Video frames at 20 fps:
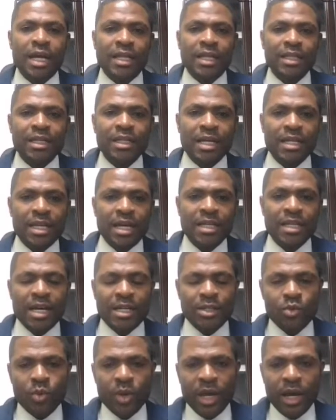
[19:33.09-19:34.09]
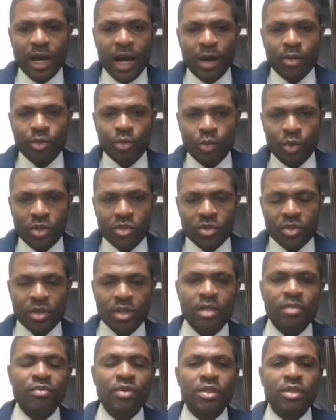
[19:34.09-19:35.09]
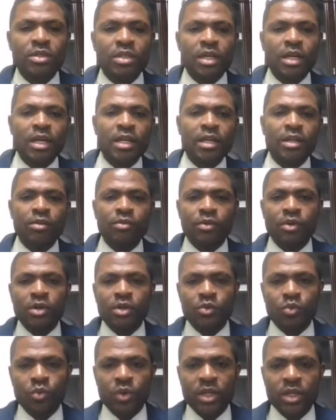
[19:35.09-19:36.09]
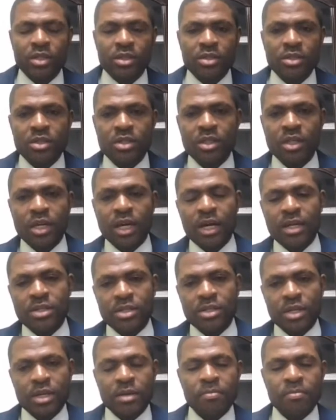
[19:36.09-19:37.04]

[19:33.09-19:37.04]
think that's where I would want to leave it, and then of course wait and see as